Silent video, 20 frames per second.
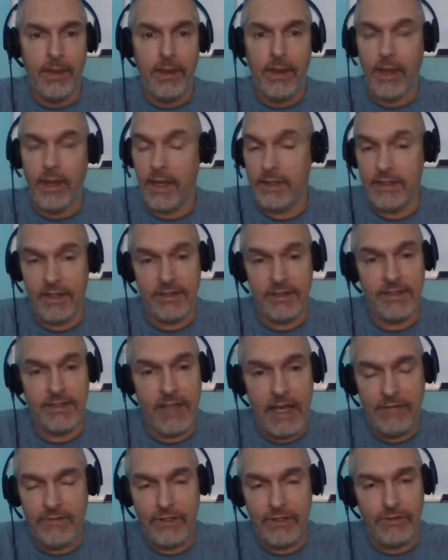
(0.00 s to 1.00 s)
and does
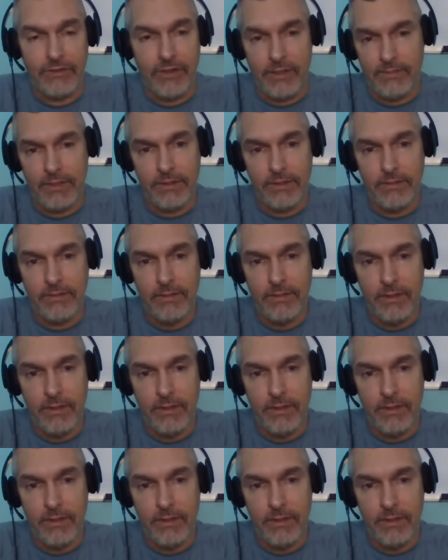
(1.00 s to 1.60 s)
live streams.